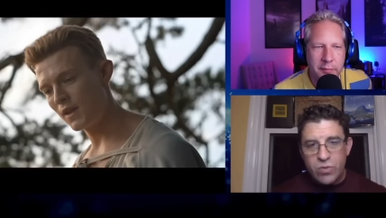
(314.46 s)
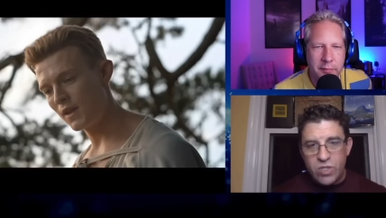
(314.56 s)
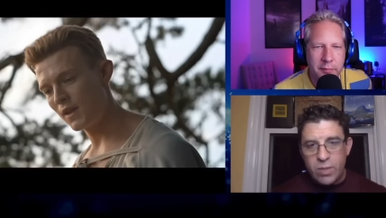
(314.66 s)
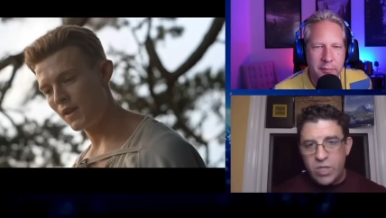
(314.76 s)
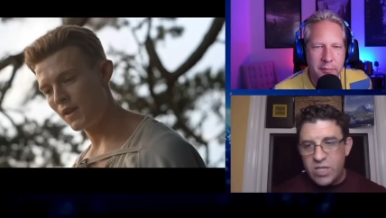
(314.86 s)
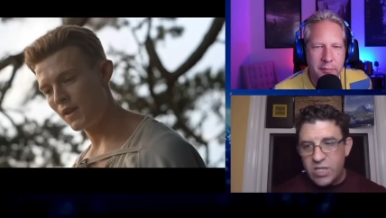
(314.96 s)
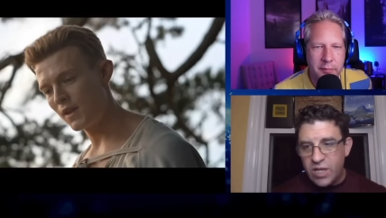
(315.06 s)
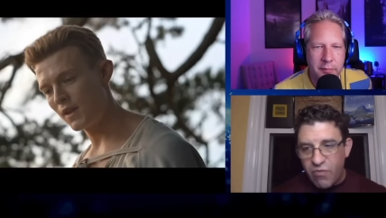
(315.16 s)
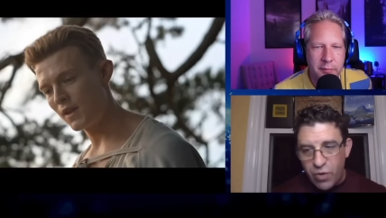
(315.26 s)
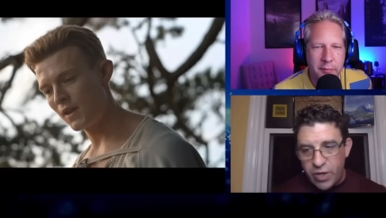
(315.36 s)
Speaker 1: to do something
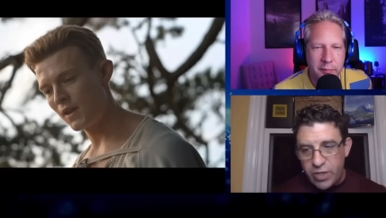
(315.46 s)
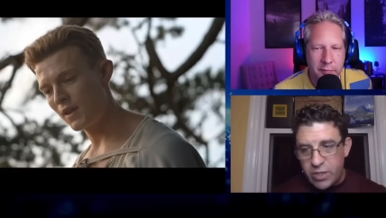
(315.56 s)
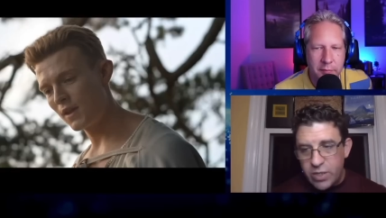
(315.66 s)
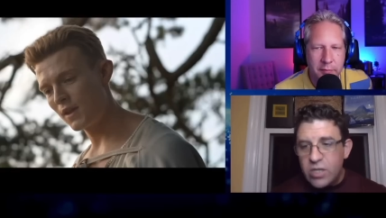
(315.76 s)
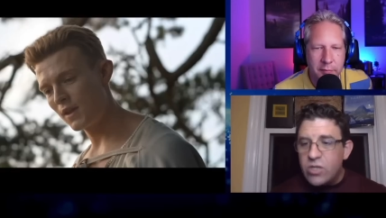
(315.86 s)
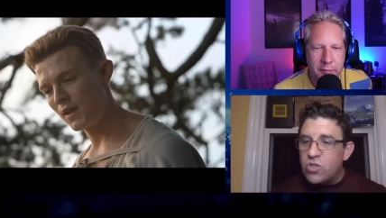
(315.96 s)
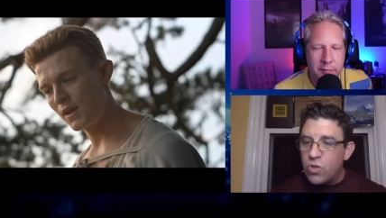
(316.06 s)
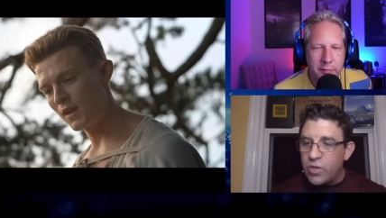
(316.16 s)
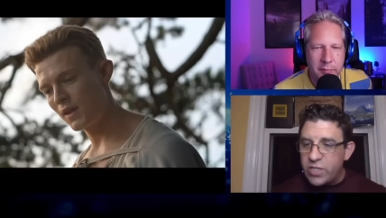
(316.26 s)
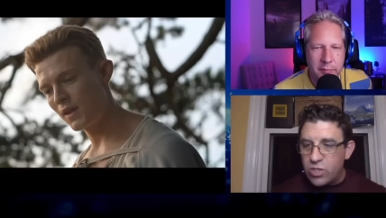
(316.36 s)
different.
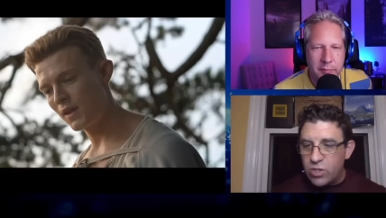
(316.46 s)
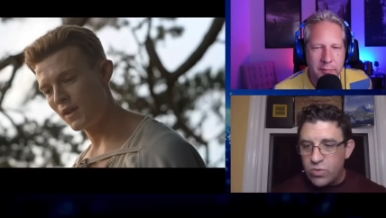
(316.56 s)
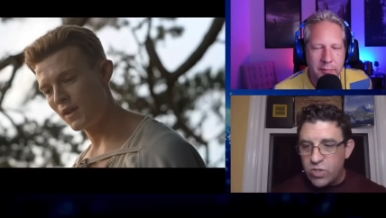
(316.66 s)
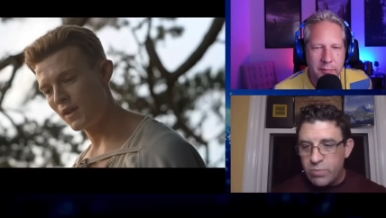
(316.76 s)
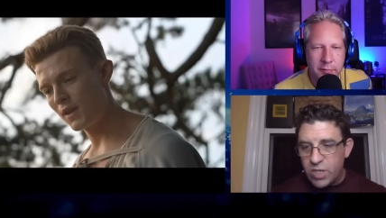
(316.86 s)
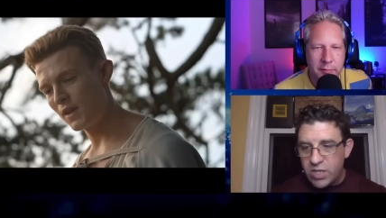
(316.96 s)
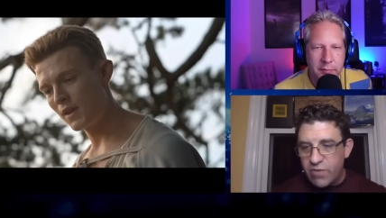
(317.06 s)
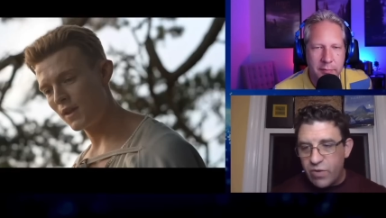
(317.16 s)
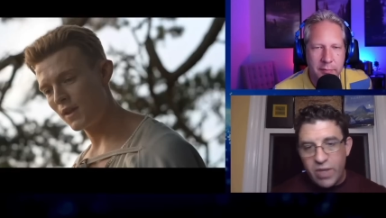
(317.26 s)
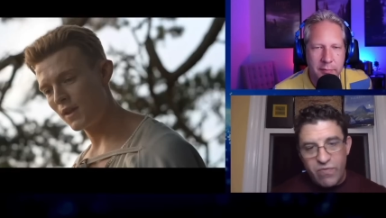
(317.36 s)
So let's do something
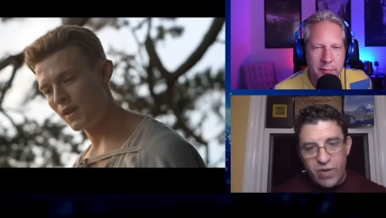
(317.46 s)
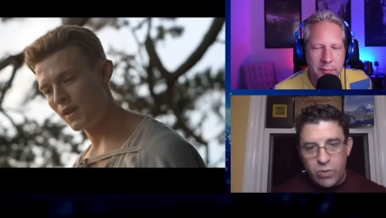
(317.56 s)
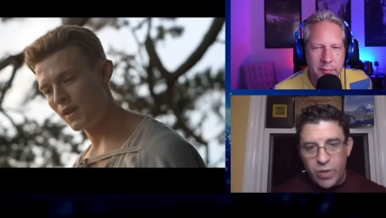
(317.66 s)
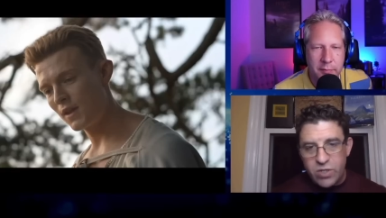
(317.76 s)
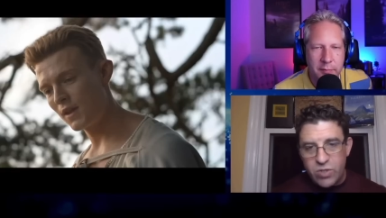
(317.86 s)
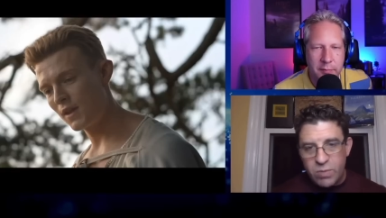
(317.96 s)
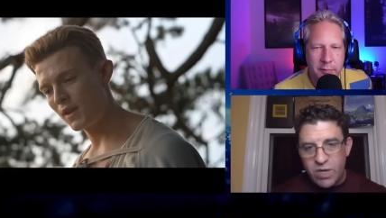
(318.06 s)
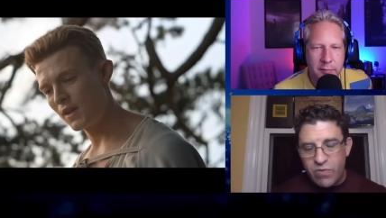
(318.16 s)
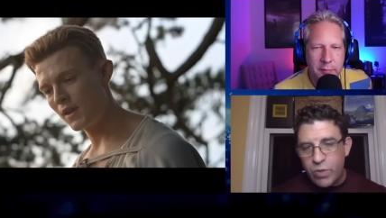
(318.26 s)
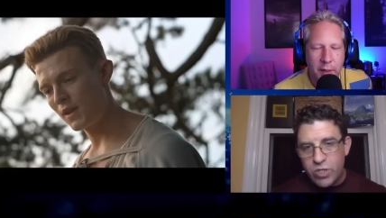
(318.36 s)
different. And they found a way to do
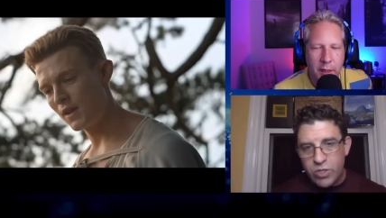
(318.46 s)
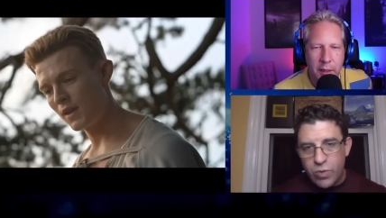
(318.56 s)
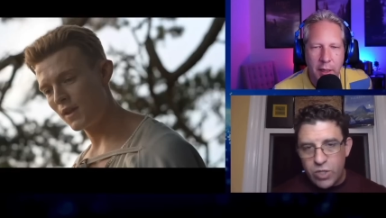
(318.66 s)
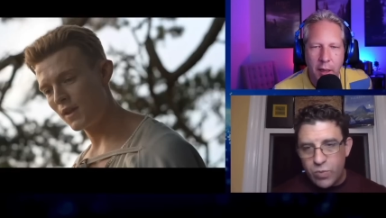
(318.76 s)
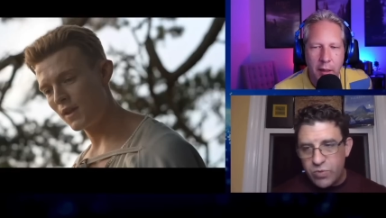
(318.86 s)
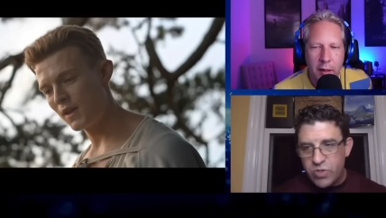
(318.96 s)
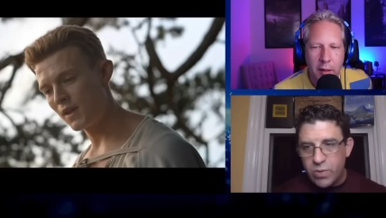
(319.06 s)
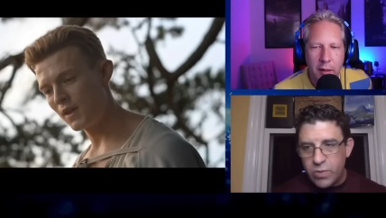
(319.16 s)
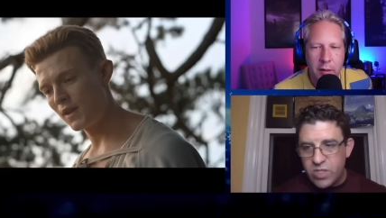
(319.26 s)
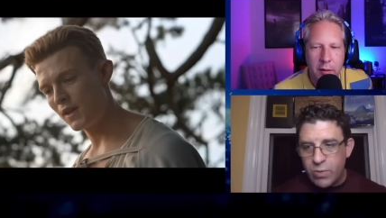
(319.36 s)
something different, which yeah. we'll
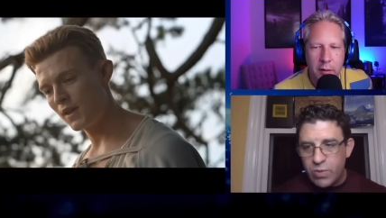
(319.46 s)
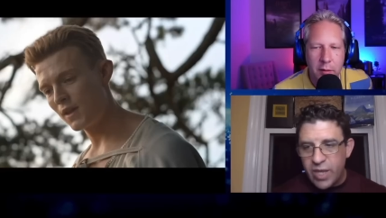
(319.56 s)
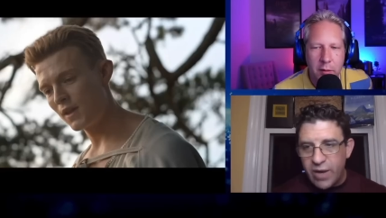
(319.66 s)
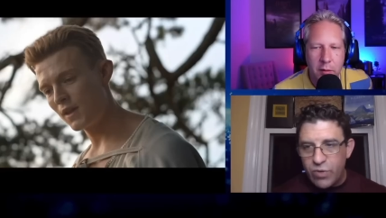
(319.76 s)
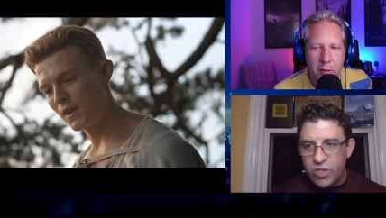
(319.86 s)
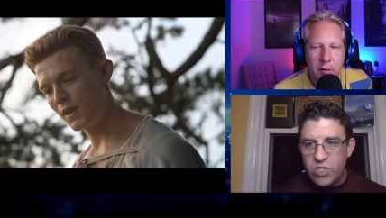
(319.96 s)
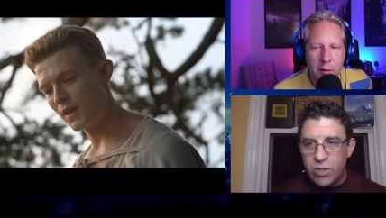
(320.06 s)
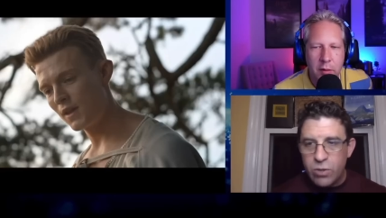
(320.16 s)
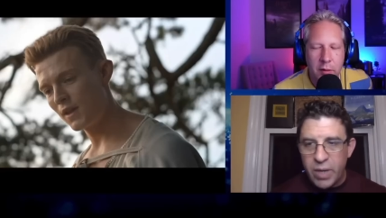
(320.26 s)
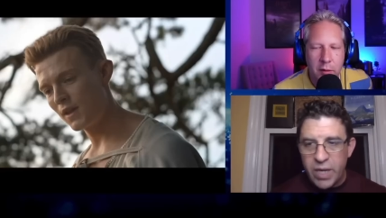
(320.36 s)
see with every
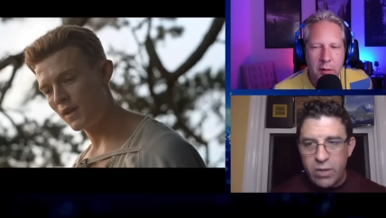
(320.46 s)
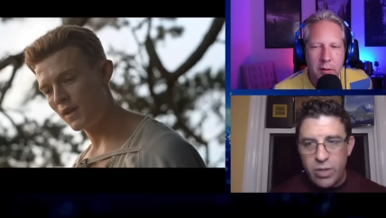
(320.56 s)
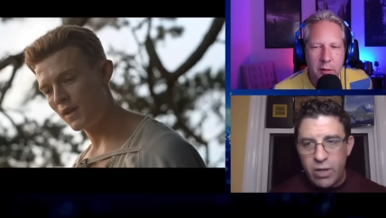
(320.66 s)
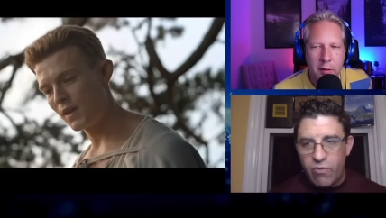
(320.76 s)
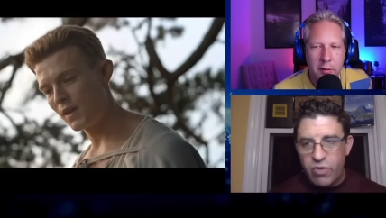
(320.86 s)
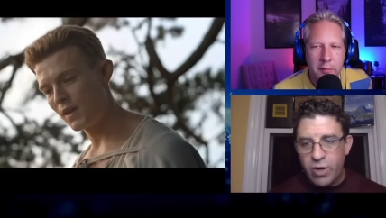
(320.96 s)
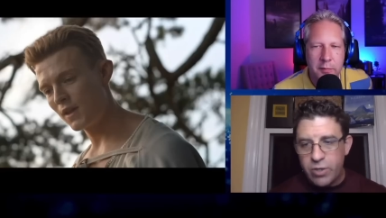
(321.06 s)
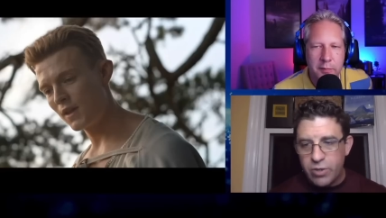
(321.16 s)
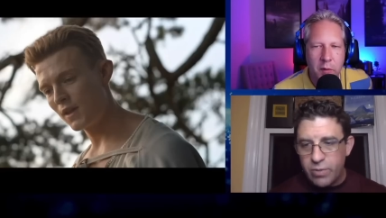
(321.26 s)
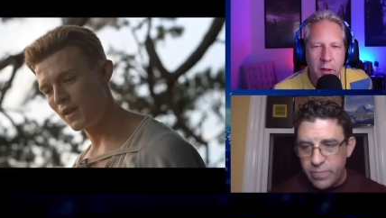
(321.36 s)
Speaker 2: single male elf
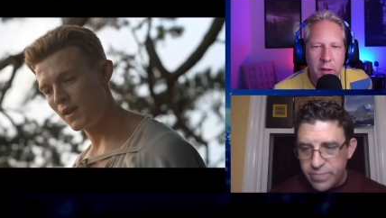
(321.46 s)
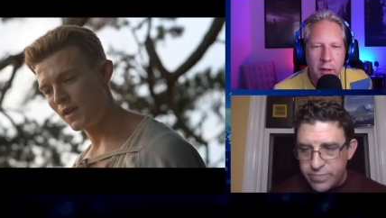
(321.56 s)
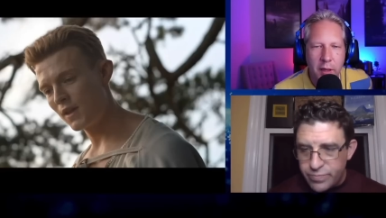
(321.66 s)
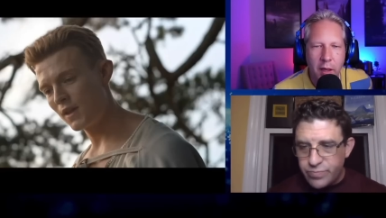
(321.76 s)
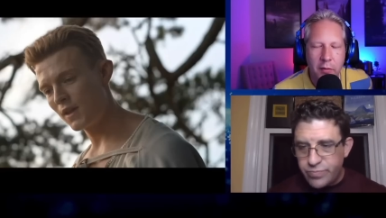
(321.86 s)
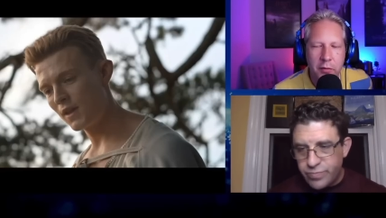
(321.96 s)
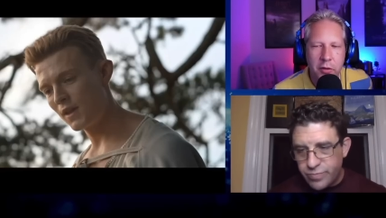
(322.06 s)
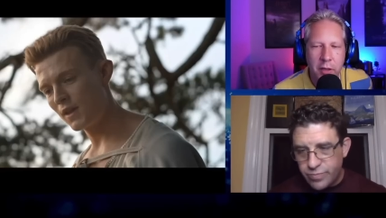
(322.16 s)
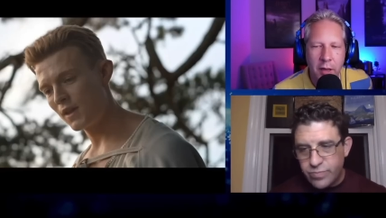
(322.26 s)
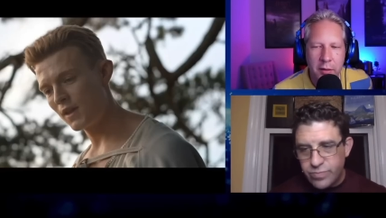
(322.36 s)
character. The elves
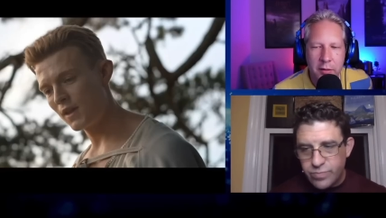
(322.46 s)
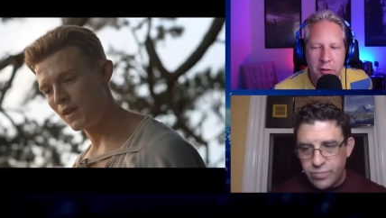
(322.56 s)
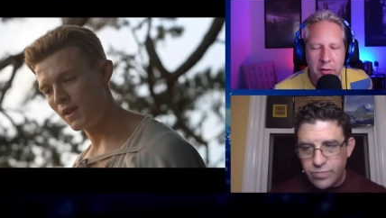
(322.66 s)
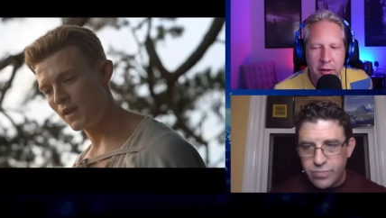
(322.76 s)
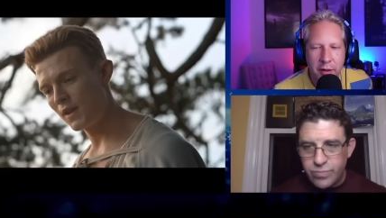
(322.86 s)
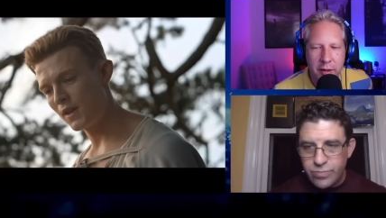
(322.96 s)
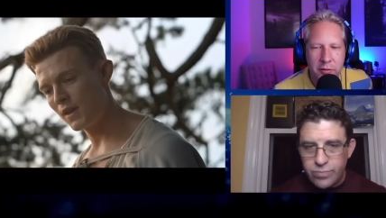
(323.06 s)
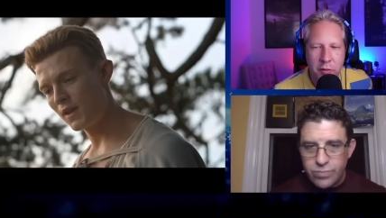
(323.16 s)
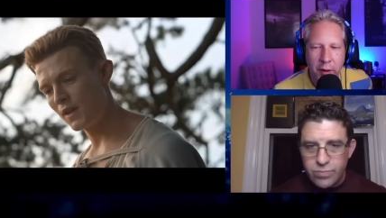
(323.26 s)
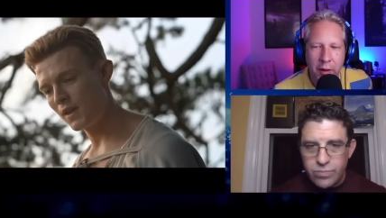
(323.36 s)
are young, so their hair
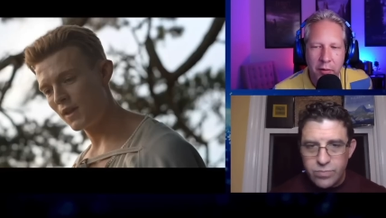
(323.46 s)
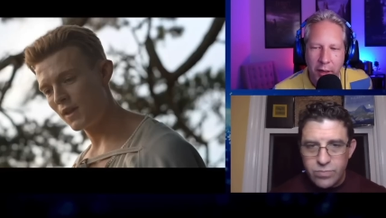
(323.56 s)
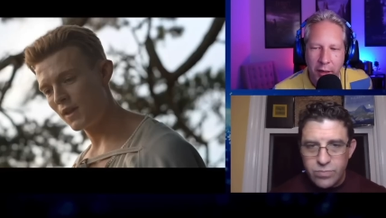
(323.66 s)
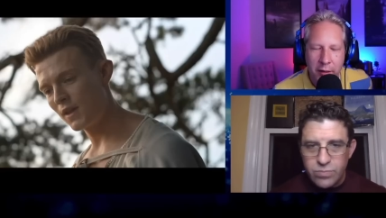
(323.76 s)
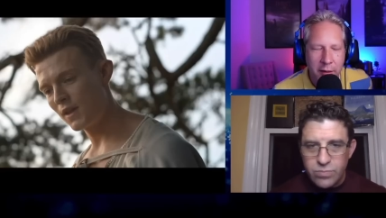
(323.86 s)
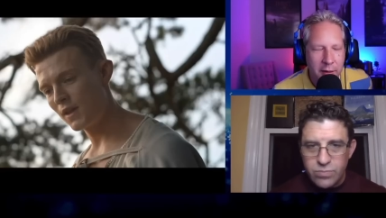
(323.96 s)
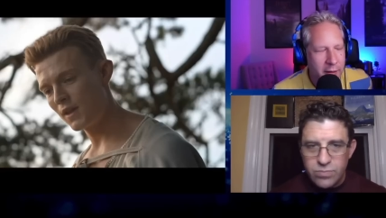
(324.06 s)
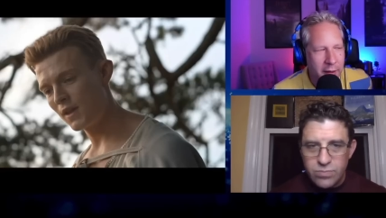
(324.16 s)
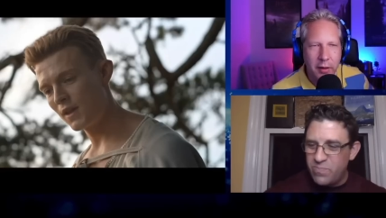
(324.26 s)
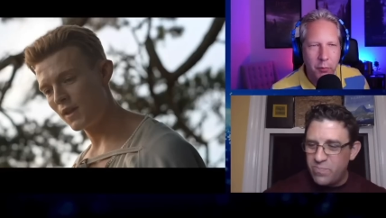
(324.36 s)
hasn't grown out yet.
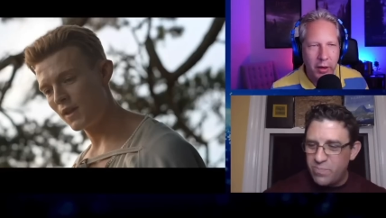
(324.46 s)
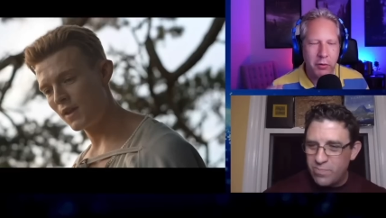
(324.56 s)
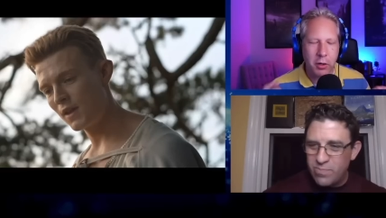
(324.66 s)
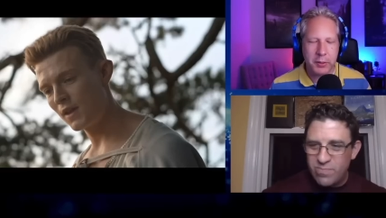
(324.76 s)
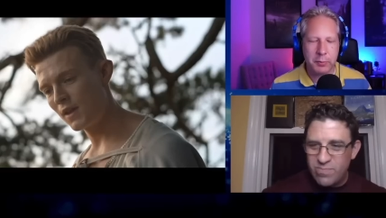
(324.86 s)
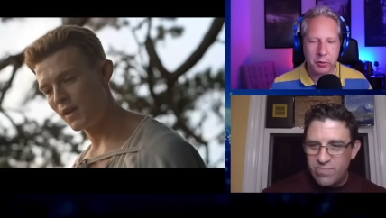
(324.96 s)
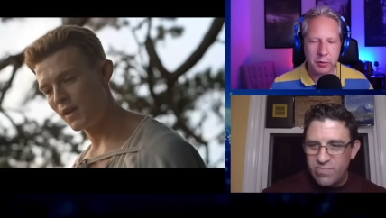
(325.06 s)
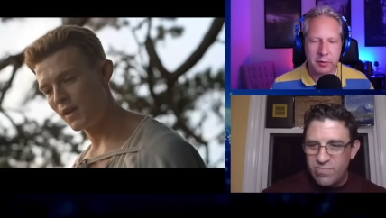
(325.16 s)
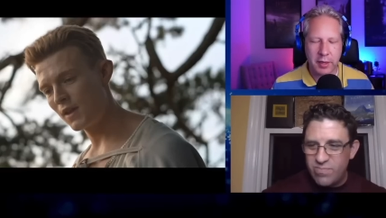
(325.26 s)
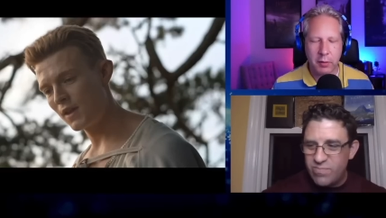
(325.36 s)
What I've heard oh.
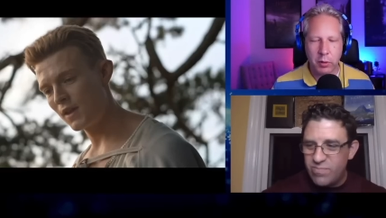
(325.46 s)
people say